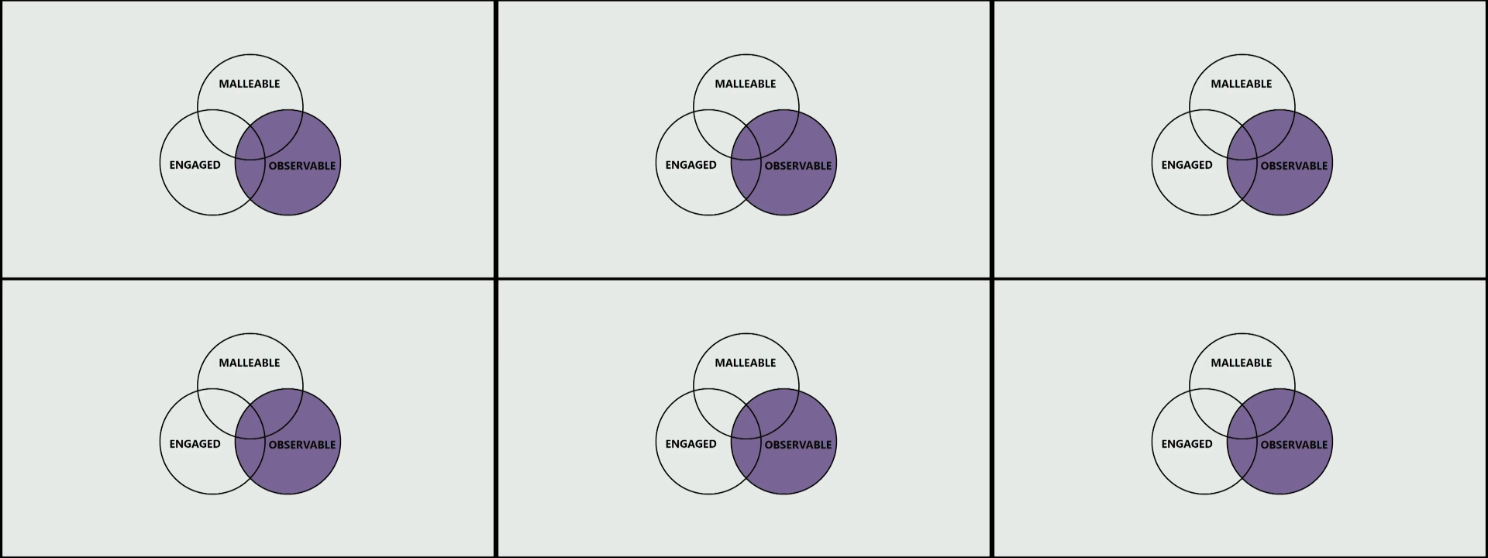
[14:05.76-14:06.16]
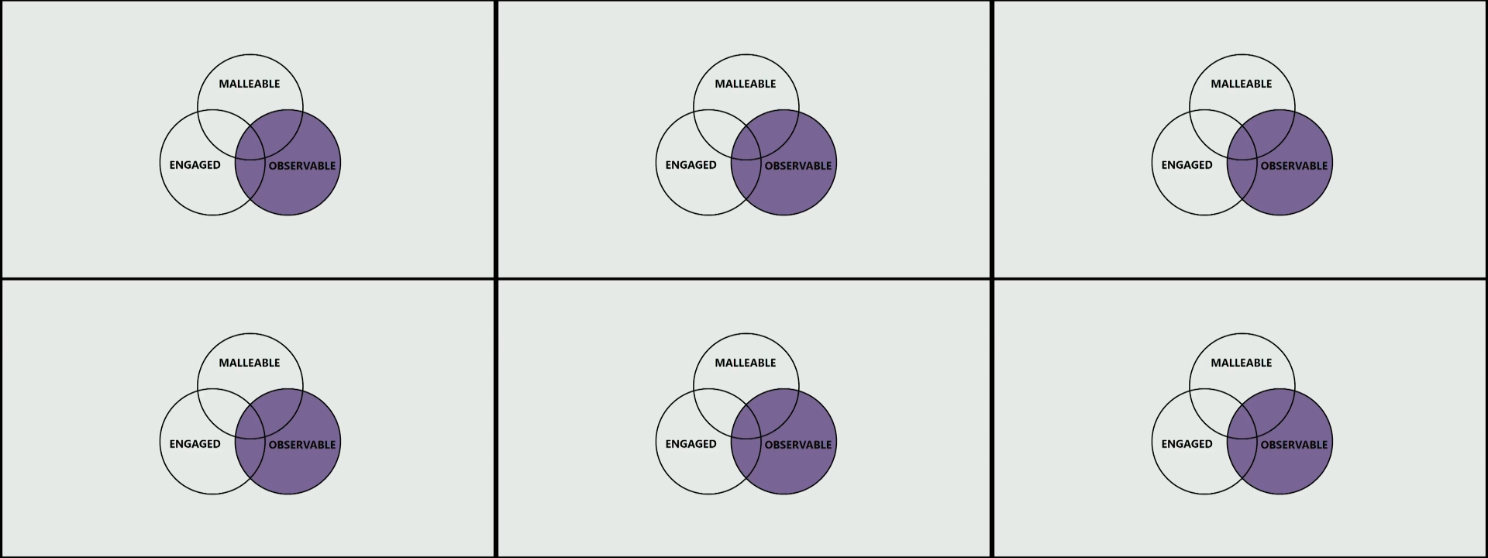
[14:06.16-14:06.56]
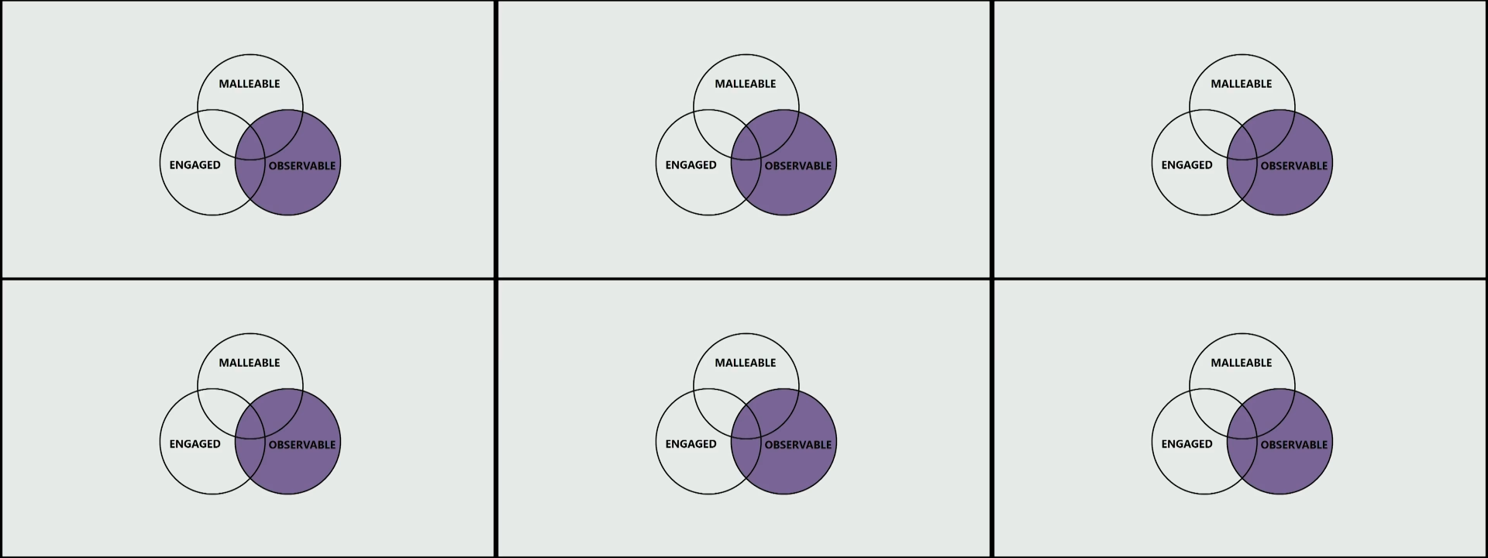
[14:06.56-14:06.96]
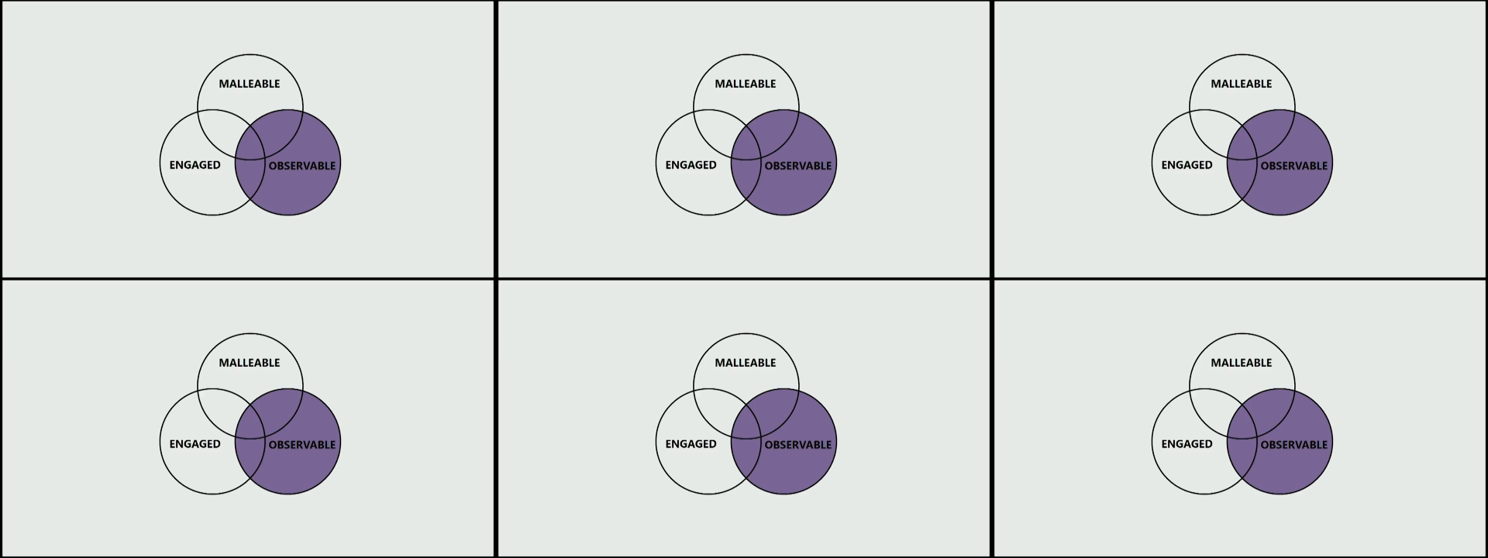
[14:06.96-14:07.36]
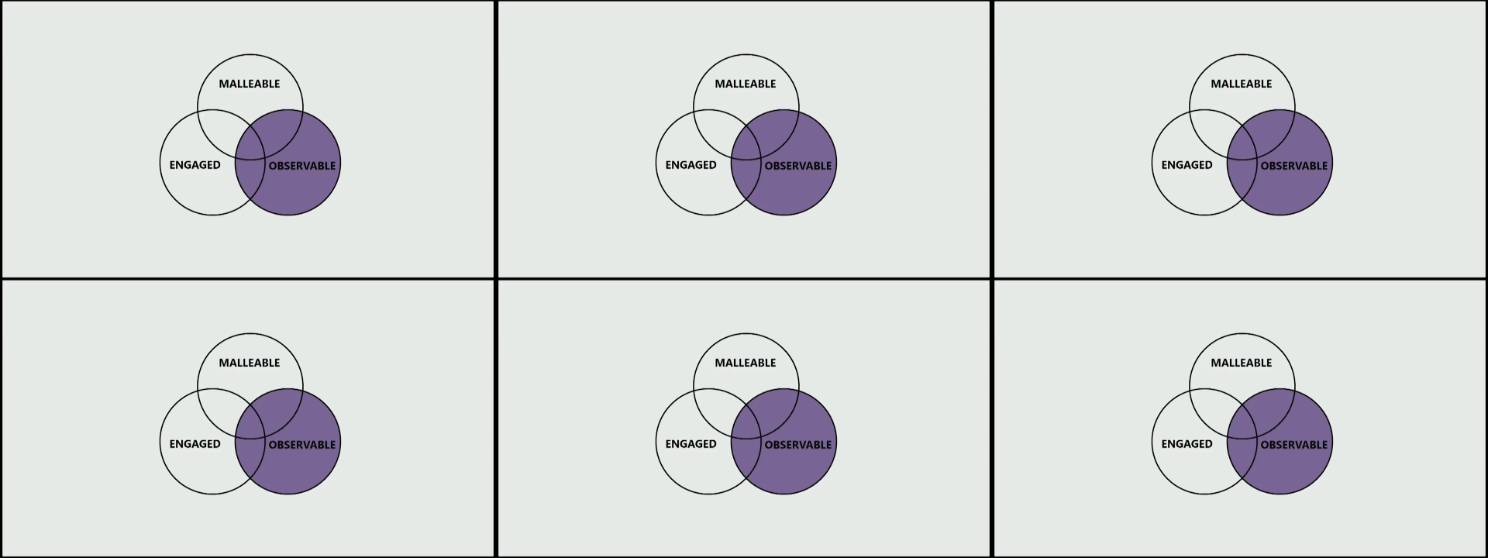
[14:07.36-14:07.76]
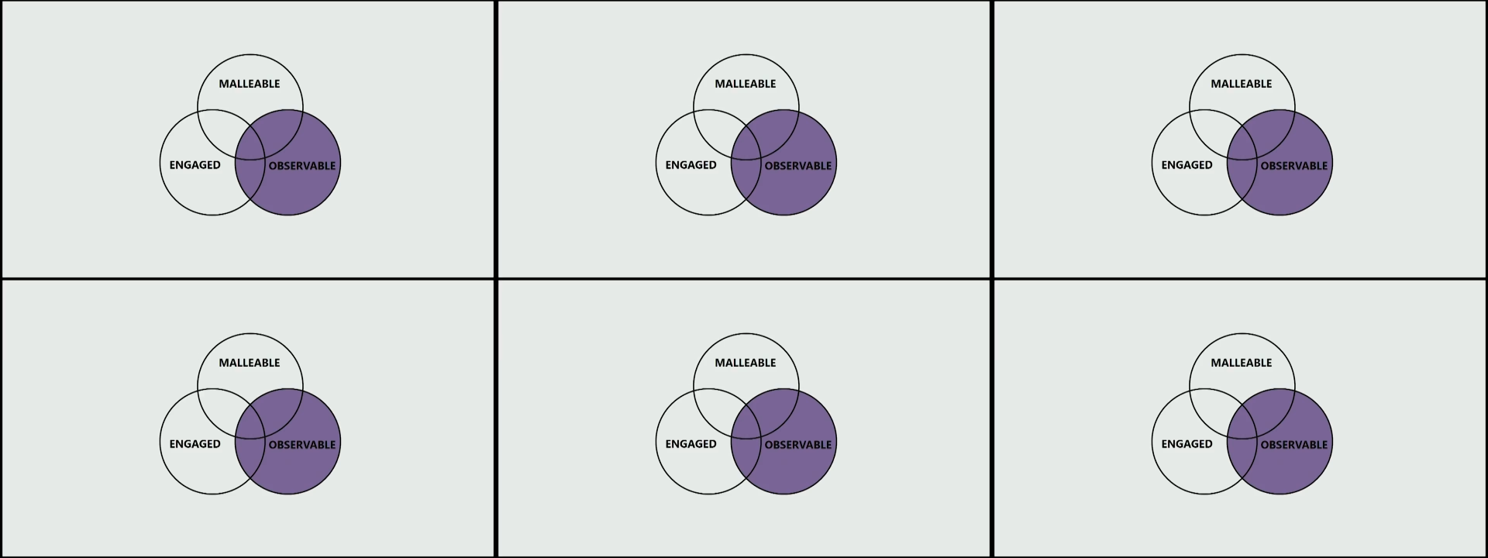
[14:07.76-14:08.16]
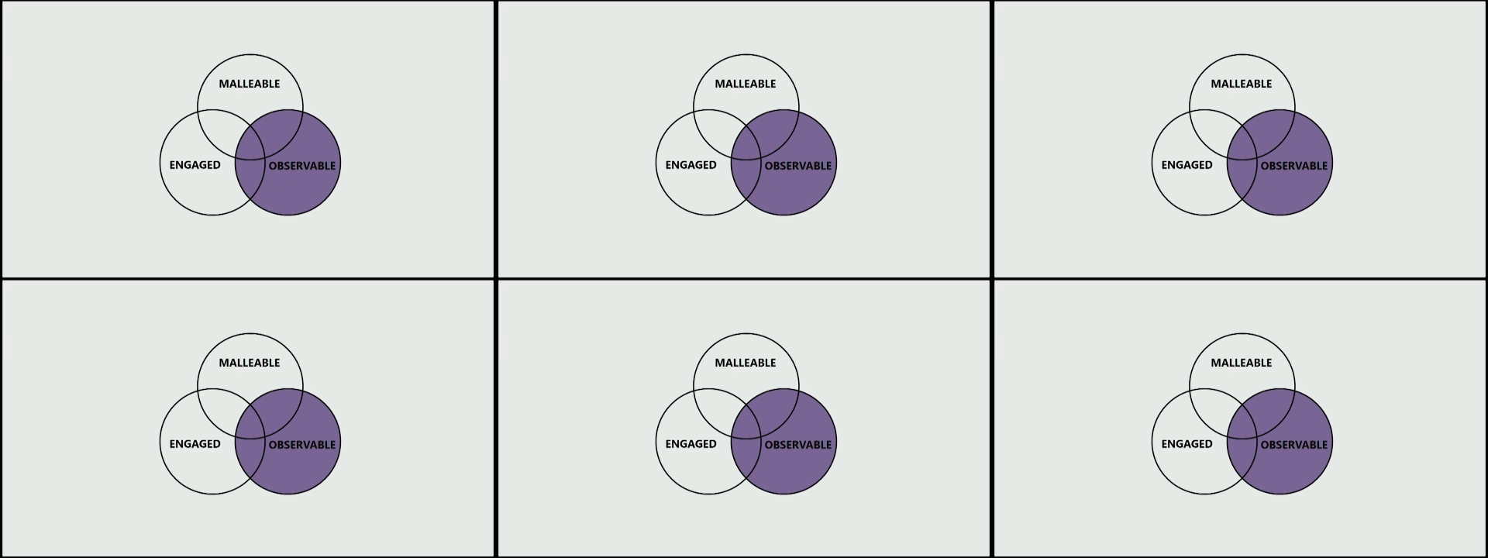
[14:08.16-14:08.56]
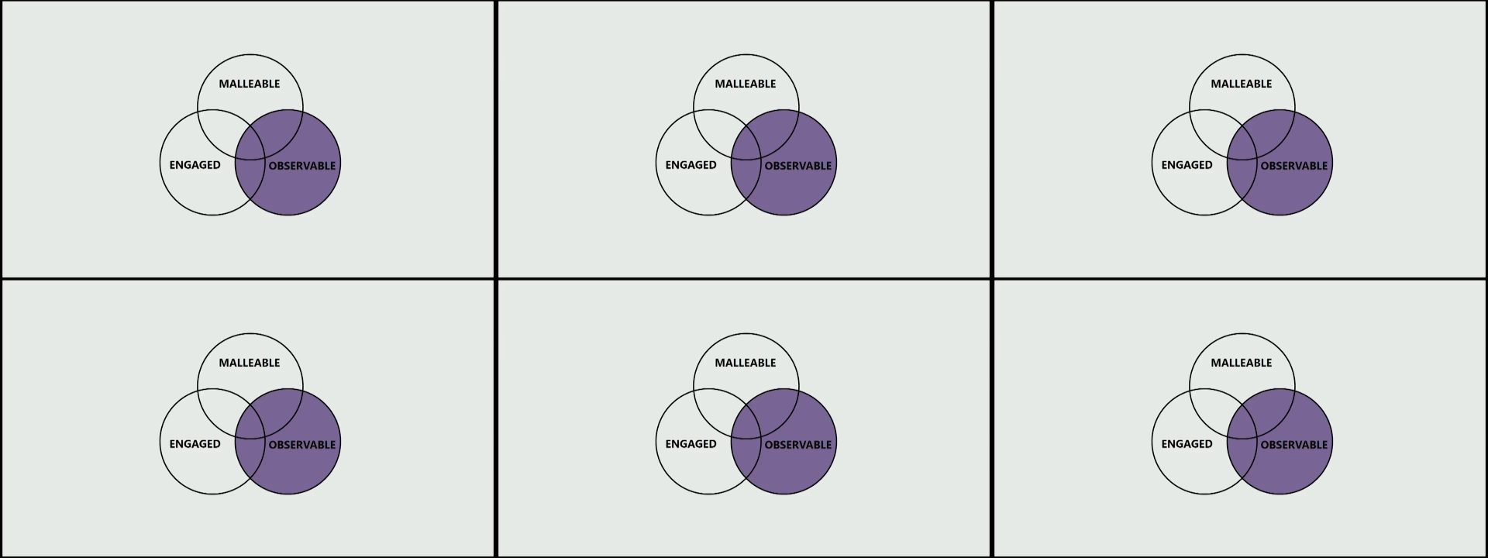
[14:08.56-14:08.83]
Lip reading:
No face is visible, so there are no lips to read.